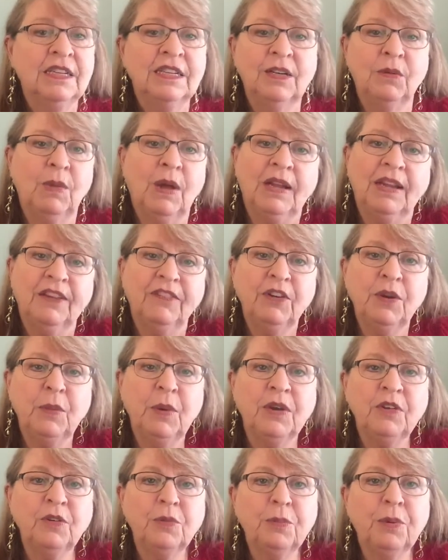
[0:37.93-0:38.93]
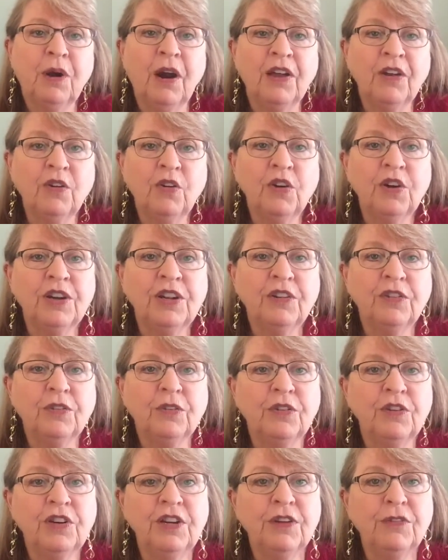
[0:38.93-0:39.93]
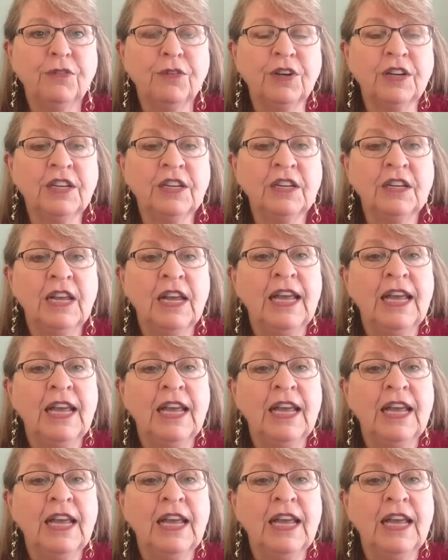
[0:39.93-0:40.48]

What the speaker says: While everyone's priorities are different,